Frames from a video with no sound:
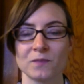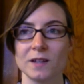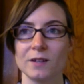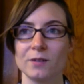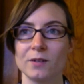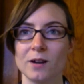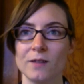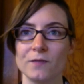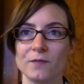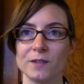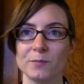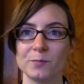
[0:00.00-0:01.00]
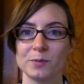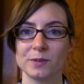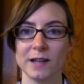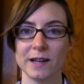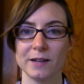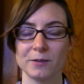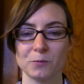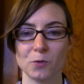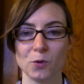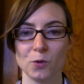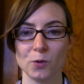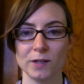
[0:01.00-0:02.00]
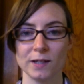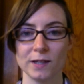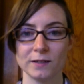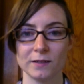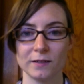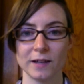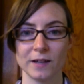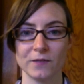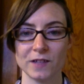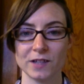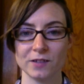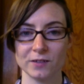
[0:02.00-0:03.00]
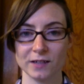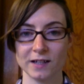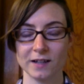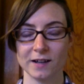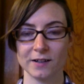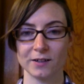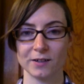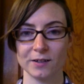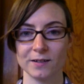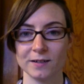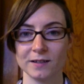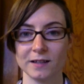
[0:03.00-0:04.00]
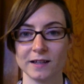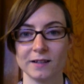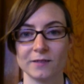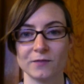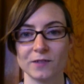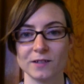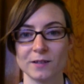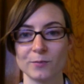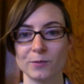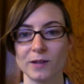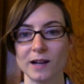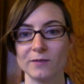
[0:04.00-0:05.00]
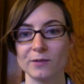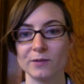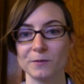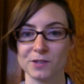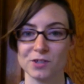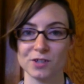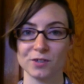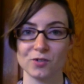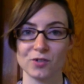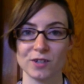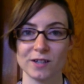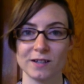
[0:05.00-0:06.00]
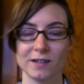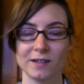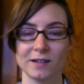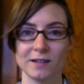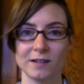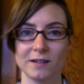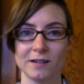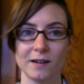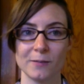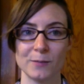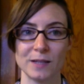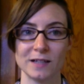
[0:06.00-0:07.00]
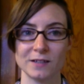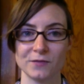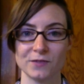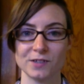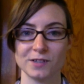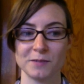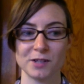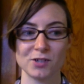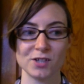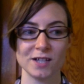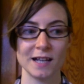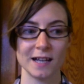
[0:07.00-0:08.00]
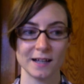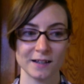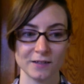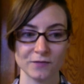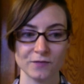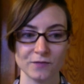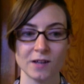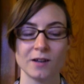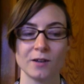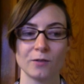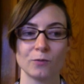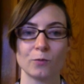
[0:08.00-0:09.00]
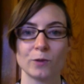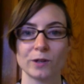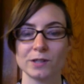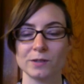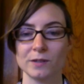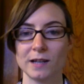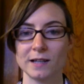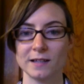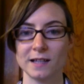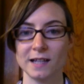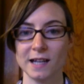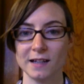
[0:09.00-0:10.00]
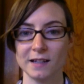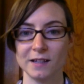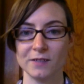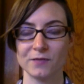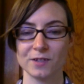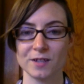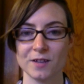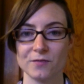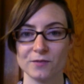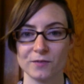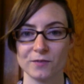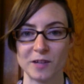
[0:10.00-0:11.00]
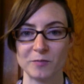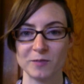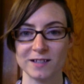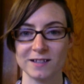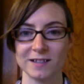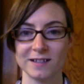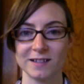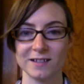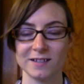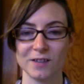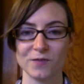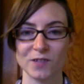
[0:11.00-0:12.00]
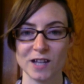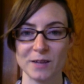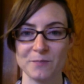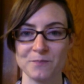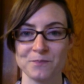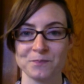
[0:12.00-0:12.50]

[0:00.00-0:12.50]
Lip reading: it'll often play a role in the life that you're leading on Earth. Like, for example, I work with children in a different dimension, and I've worked as a nanny for several families in this lifetime.